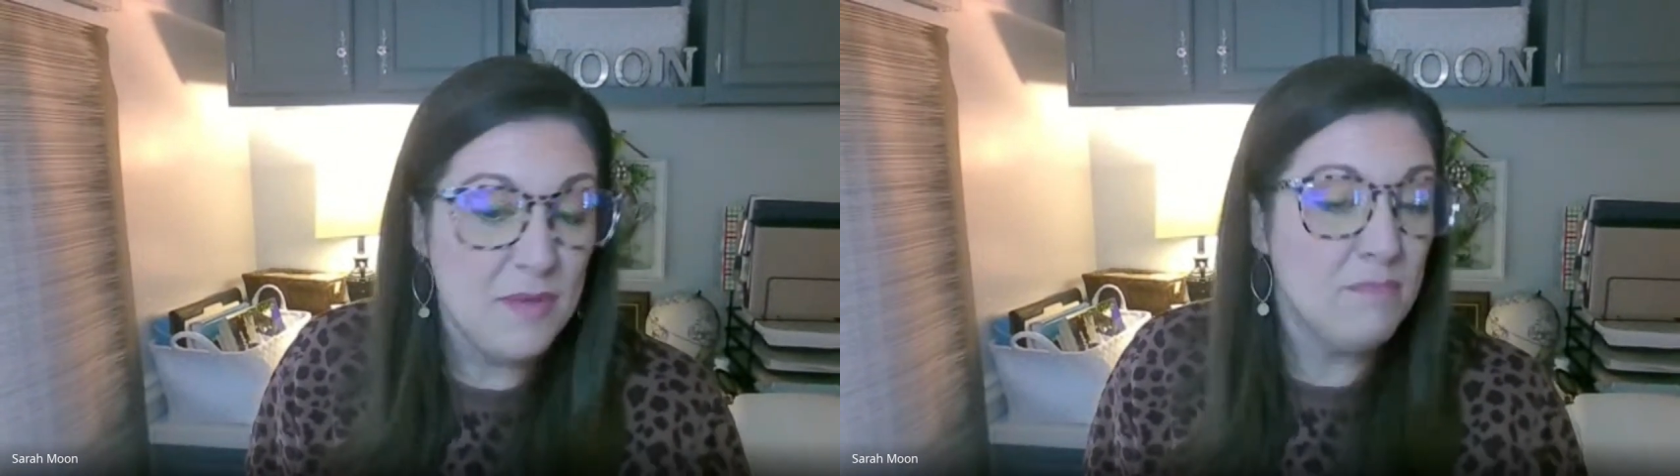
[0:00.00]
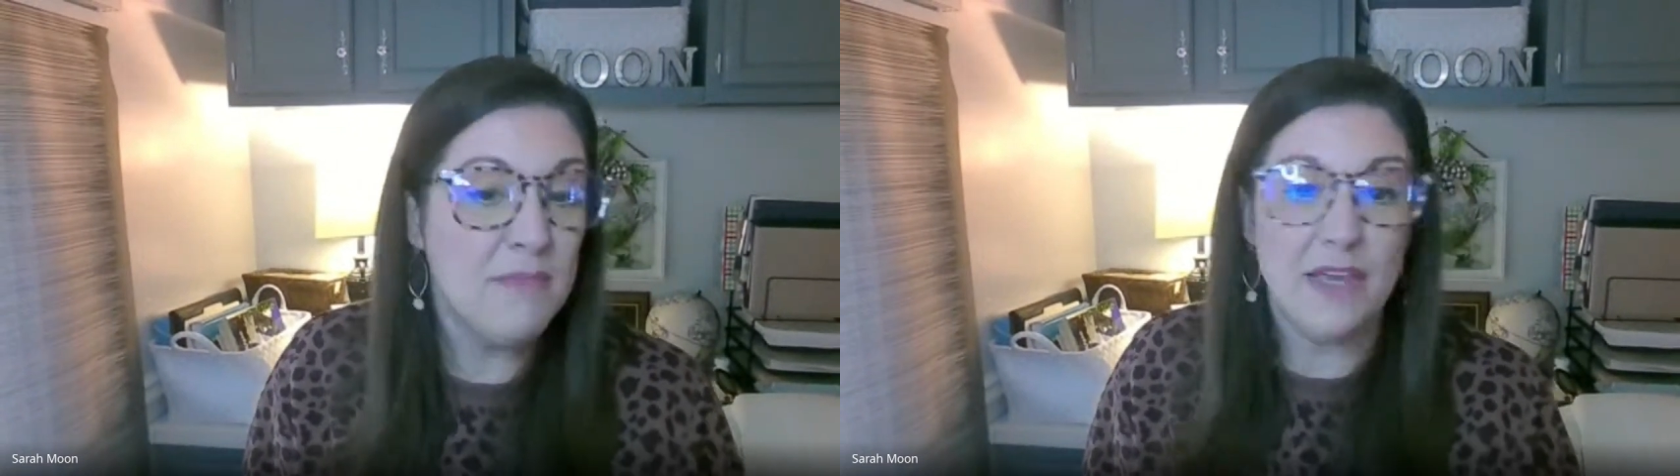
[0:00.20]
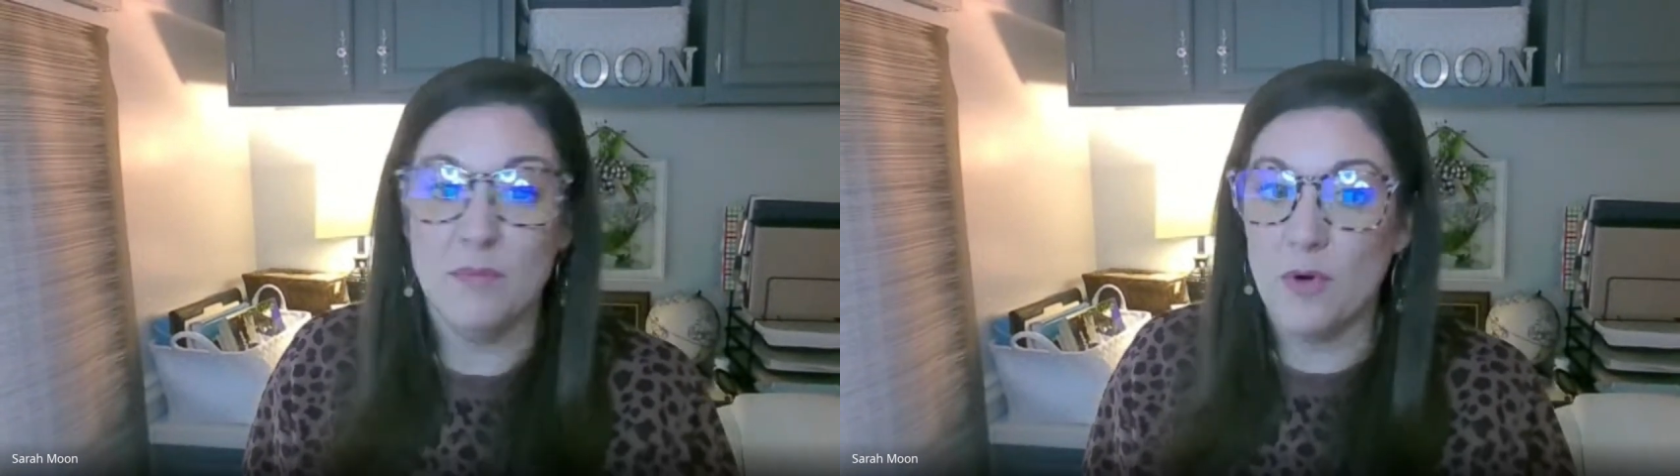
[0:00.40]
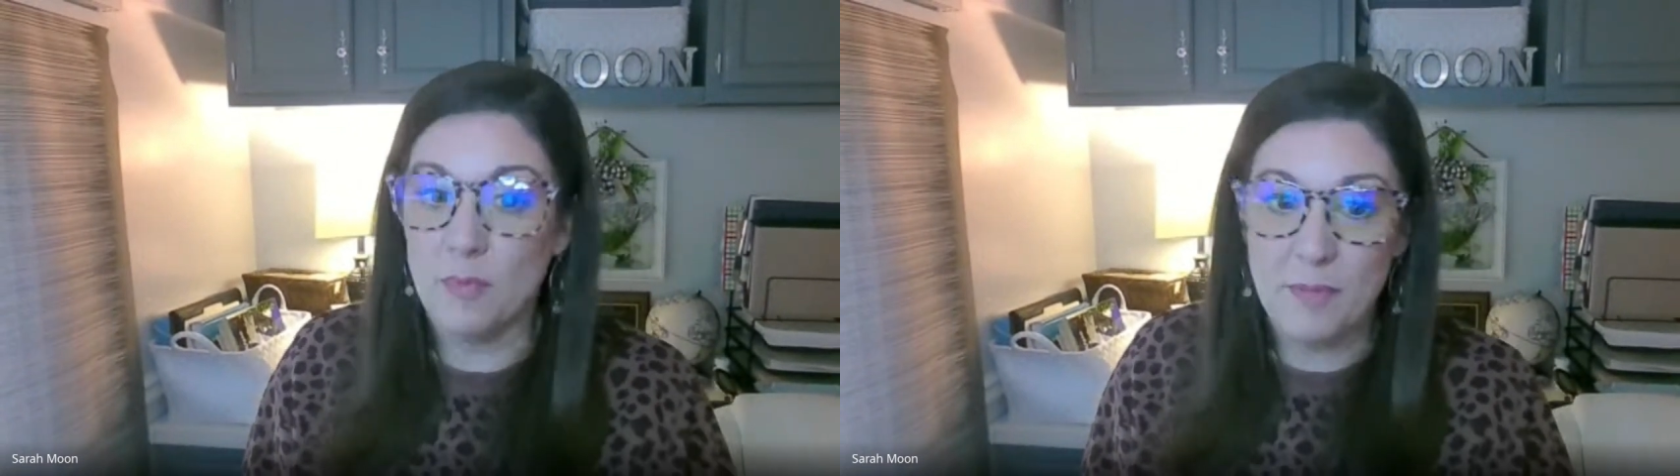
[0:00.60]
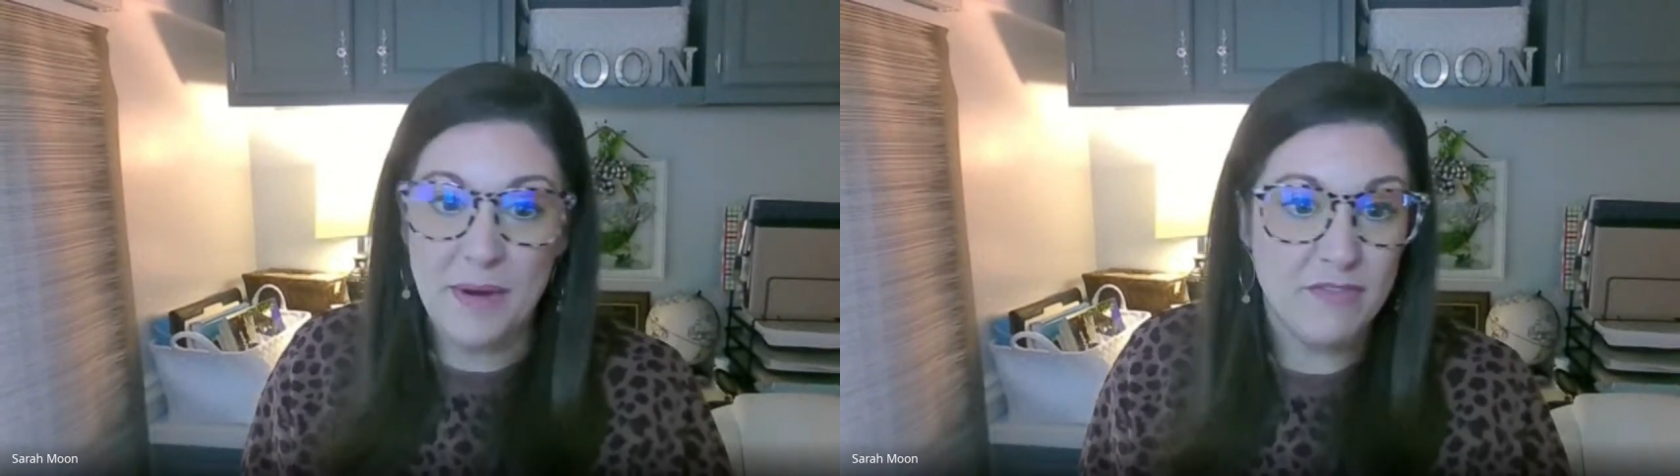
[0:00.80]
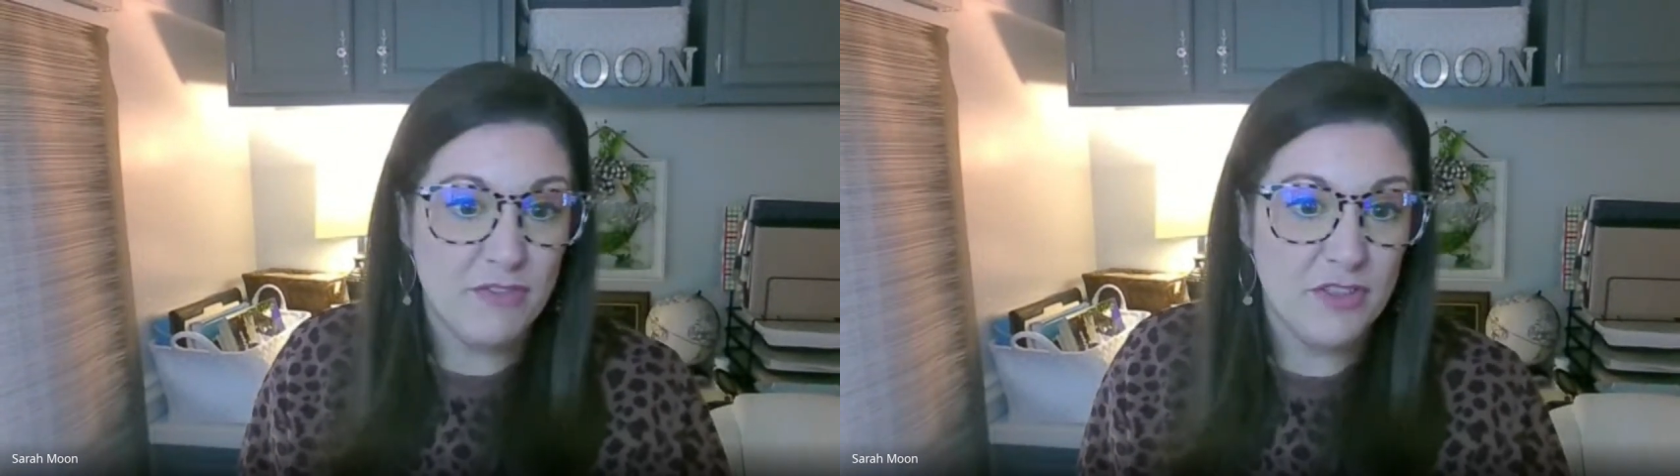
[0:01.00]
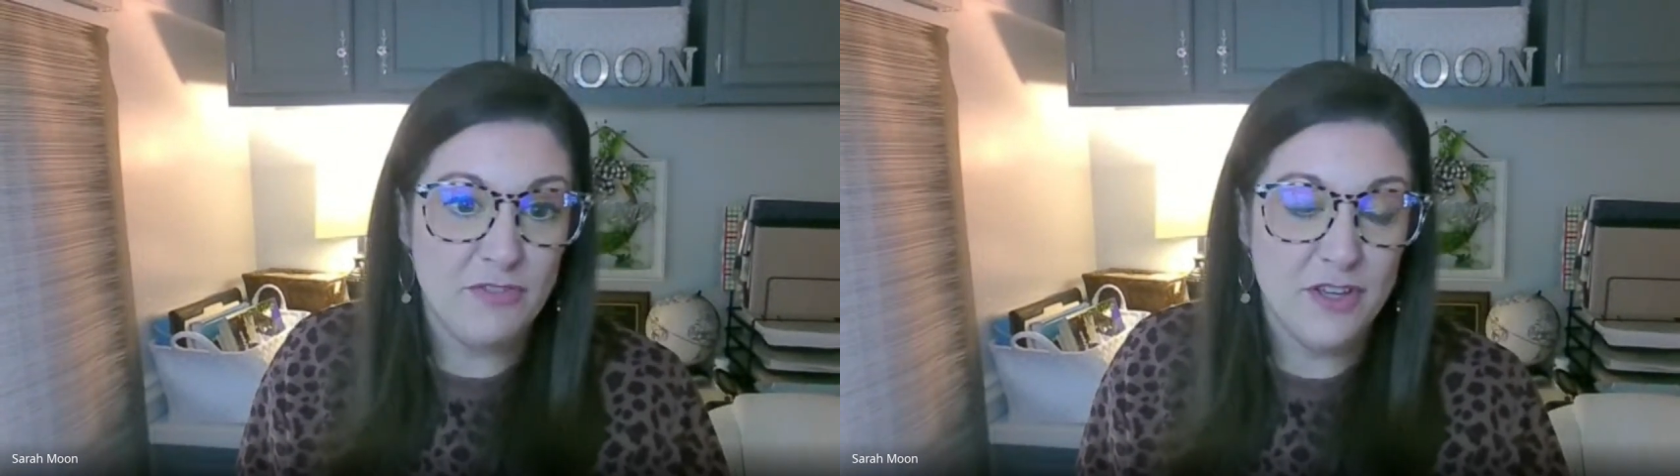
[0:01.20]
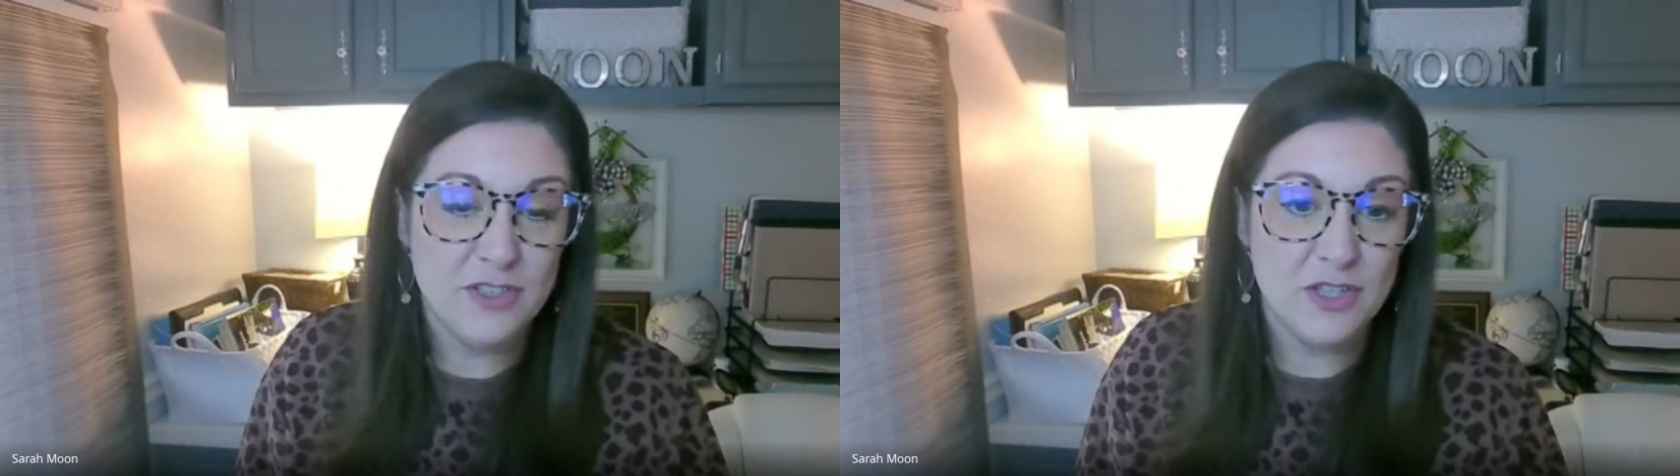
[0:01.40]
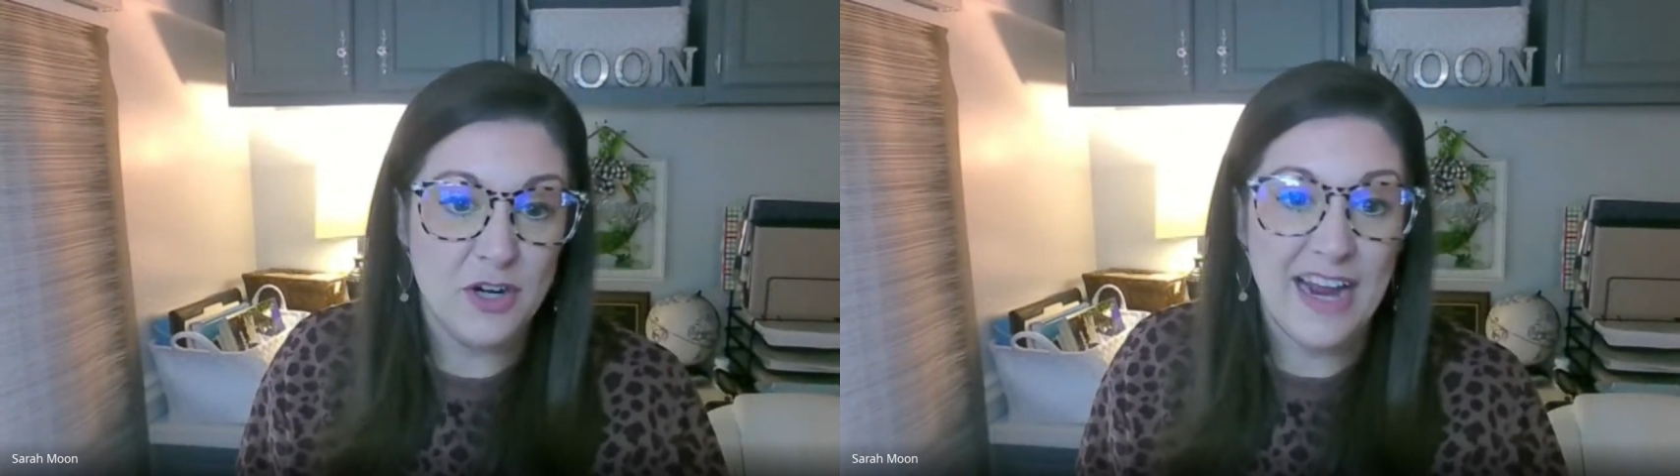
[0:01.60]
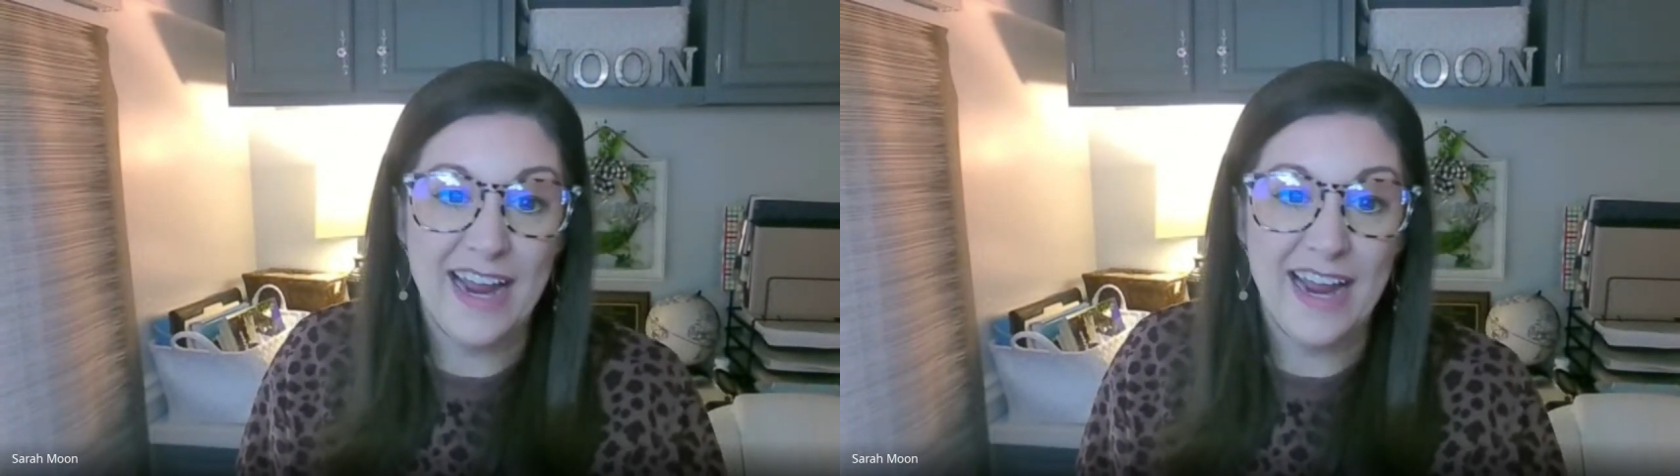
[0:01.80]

make you more prepared for the future,